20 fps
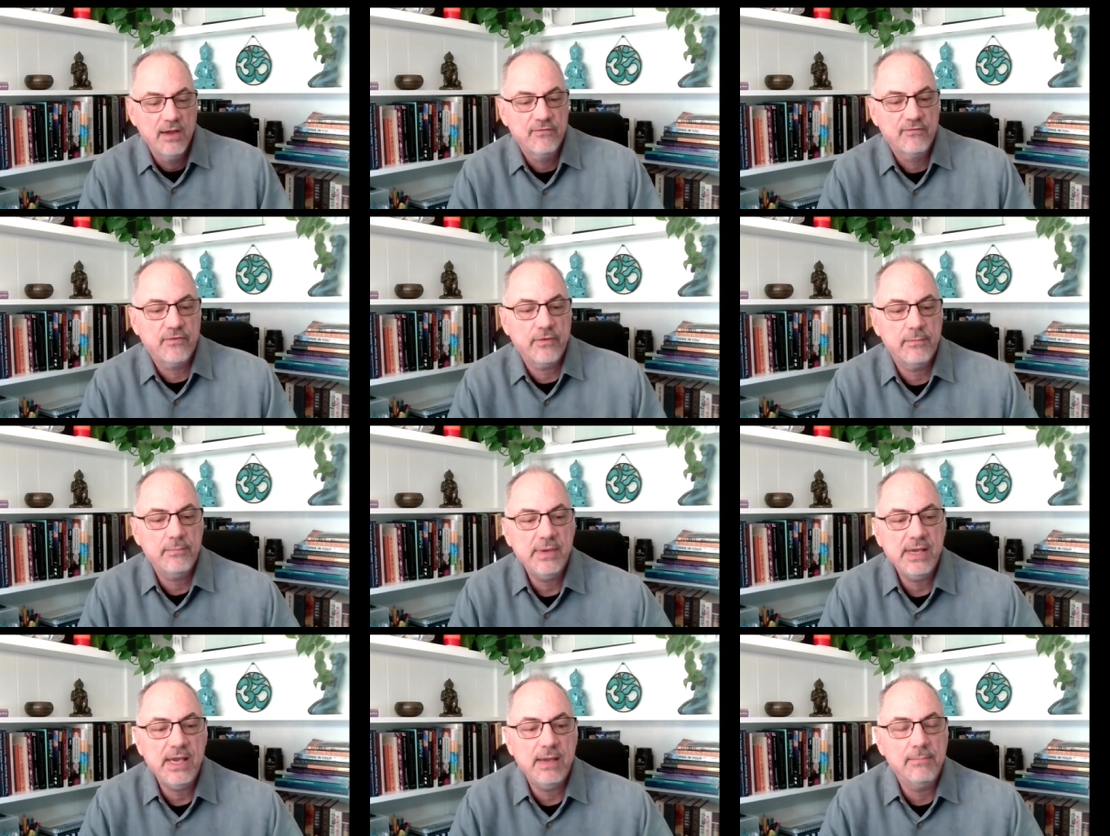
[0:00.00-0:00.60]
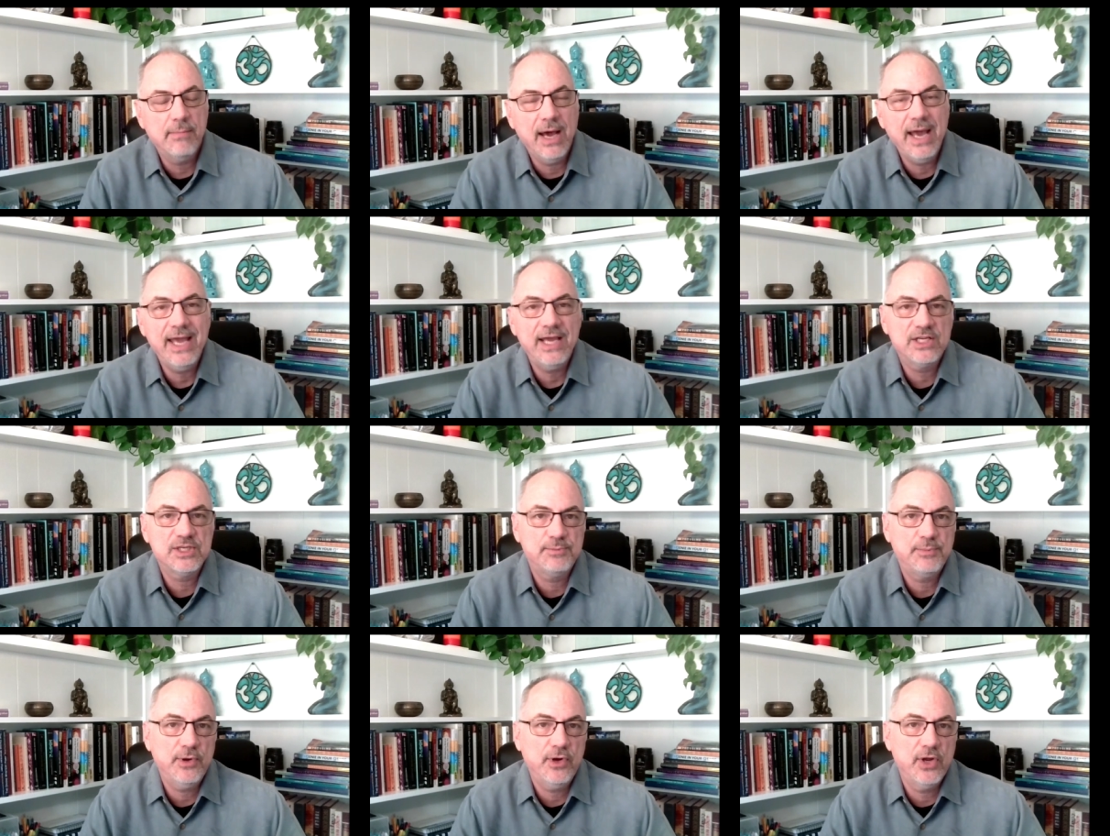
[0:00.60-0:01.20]
for me, my
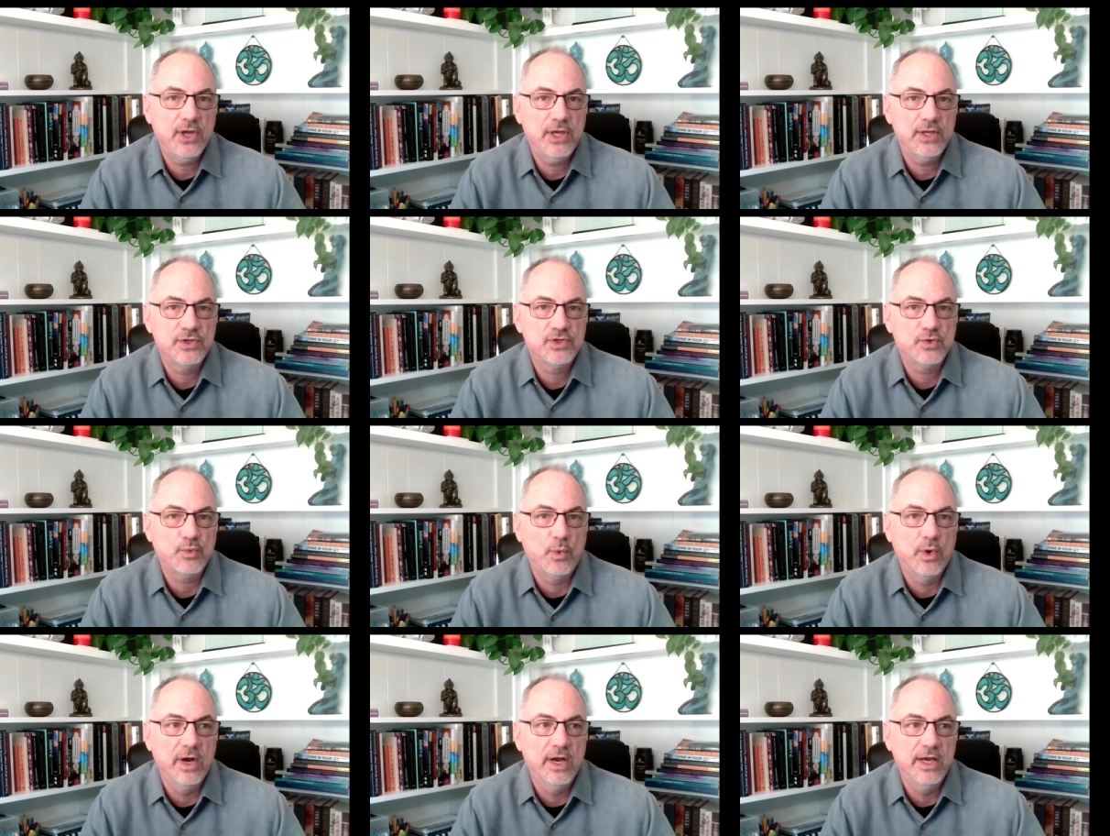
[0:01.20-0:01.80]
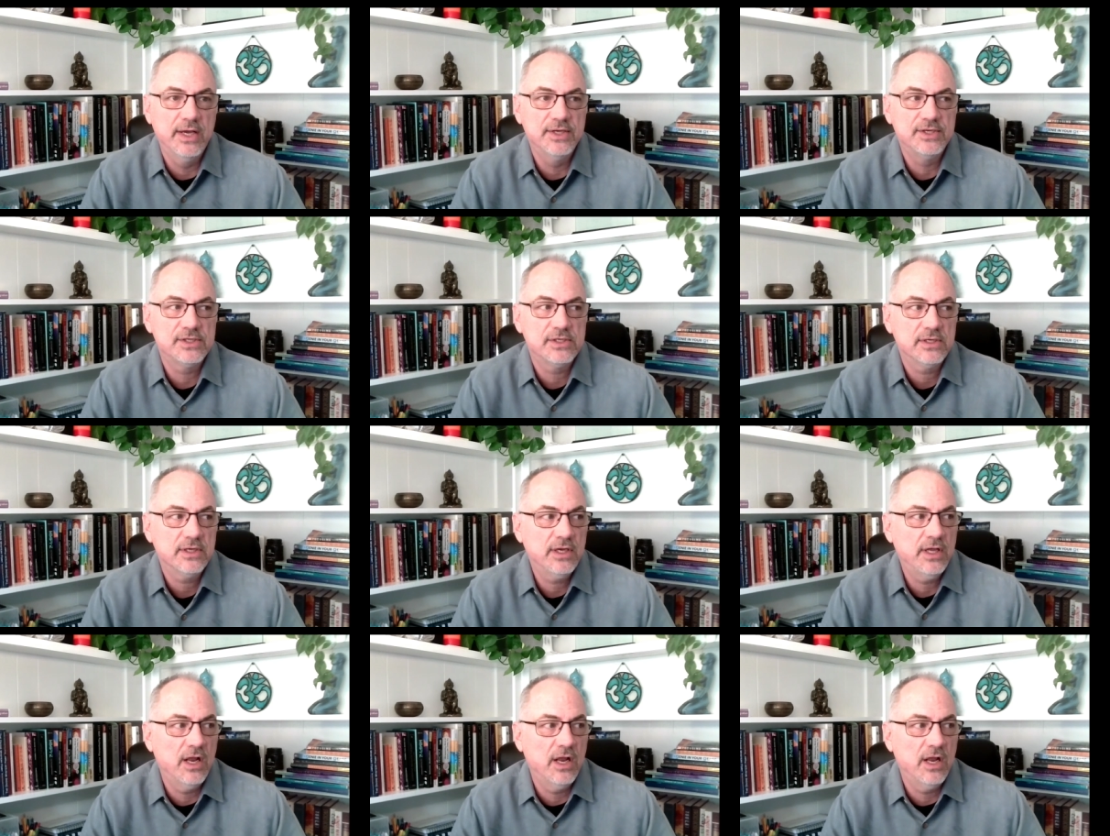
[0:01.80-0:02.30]
experience was,